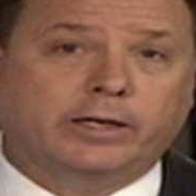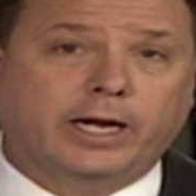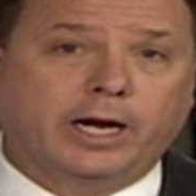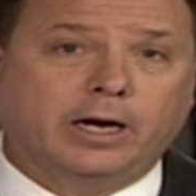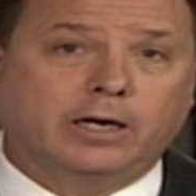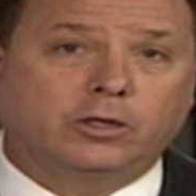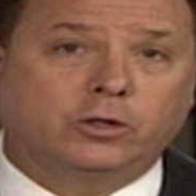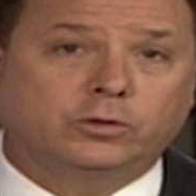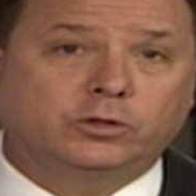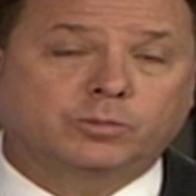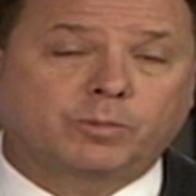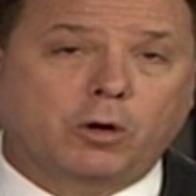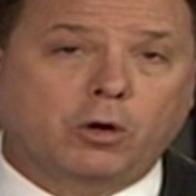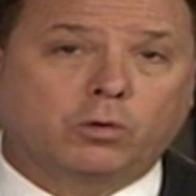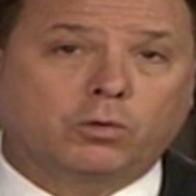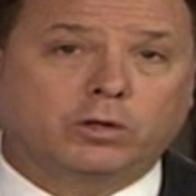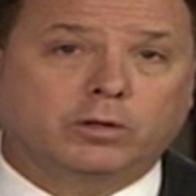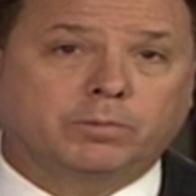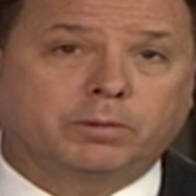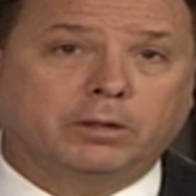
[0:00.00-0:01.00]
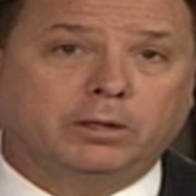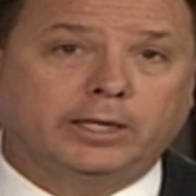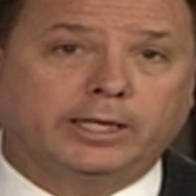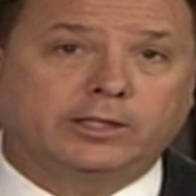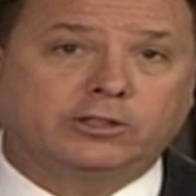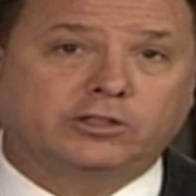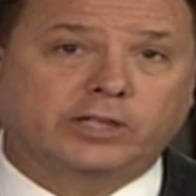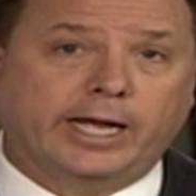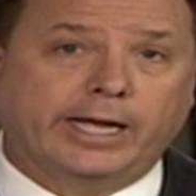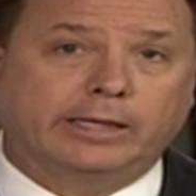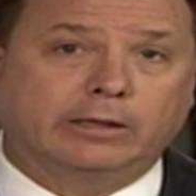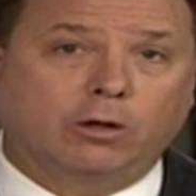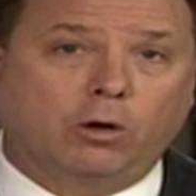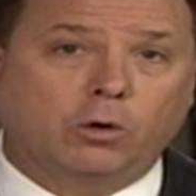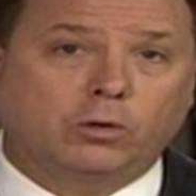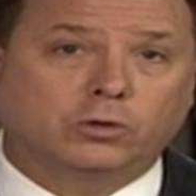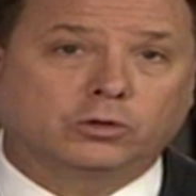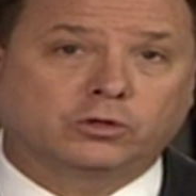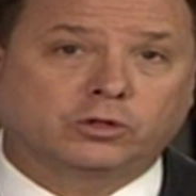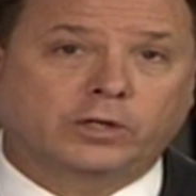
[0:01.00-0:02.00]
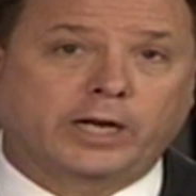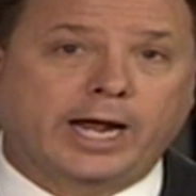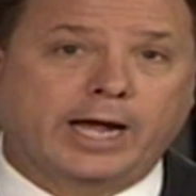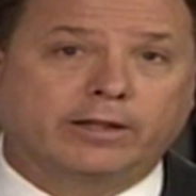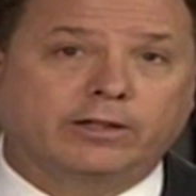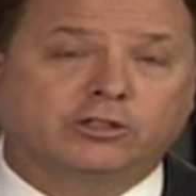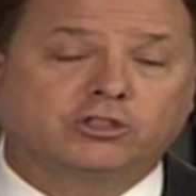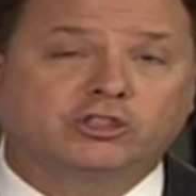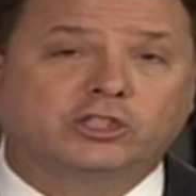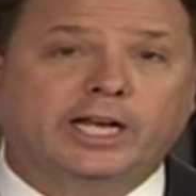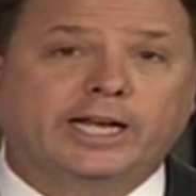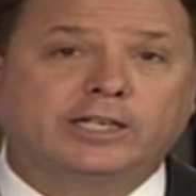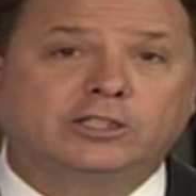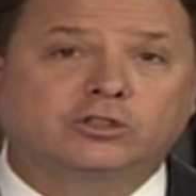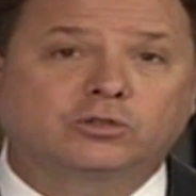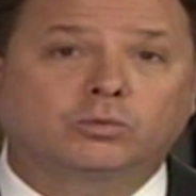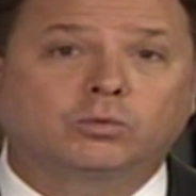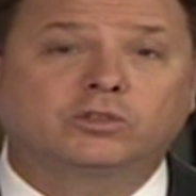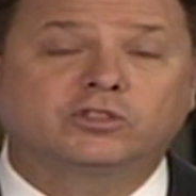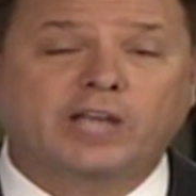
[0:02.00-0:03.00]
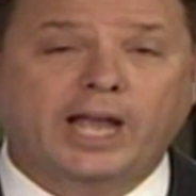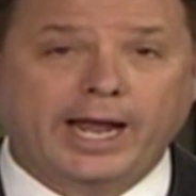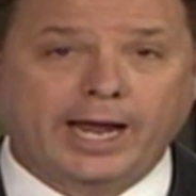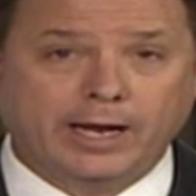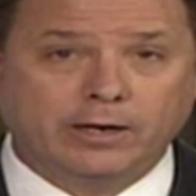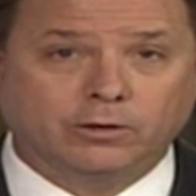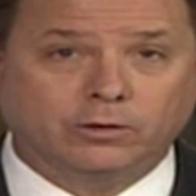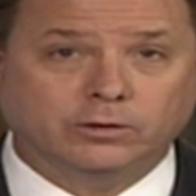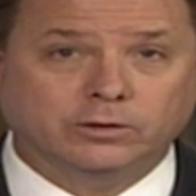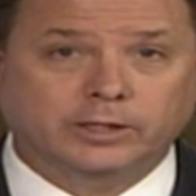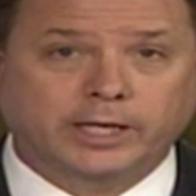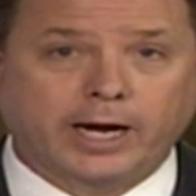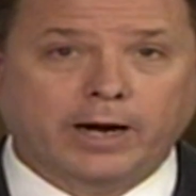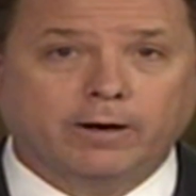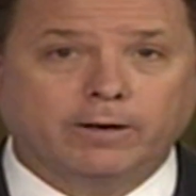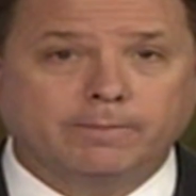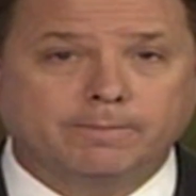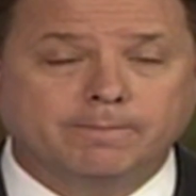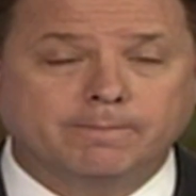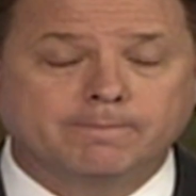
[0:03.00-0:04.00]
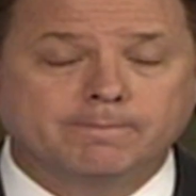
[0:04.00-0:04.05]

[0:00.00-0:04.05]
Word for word: Karen spoke with police and locals on how the chase was handled. Karen?